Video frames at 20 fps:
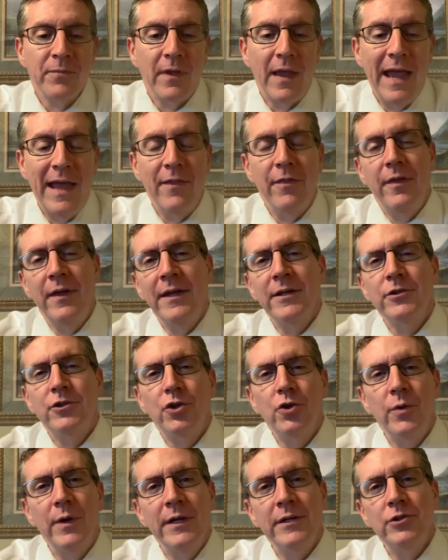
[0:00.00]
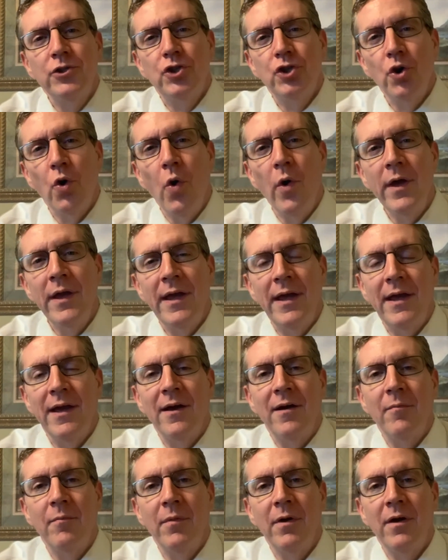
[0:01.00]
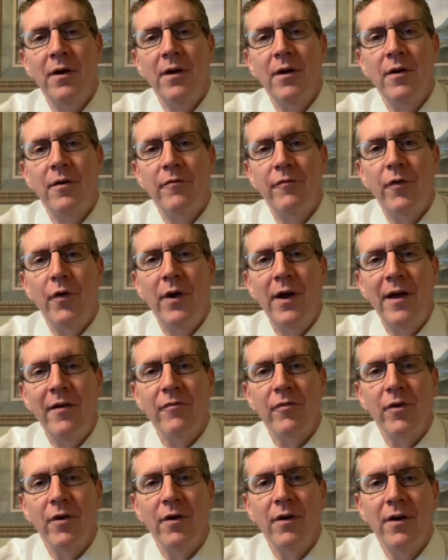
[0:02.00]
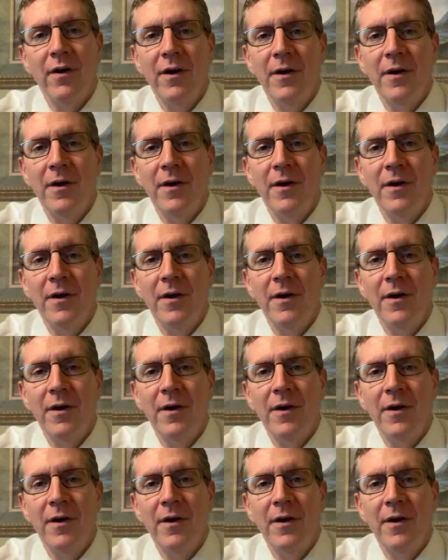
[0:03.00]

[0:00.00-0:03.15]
and then to enjoy him forever.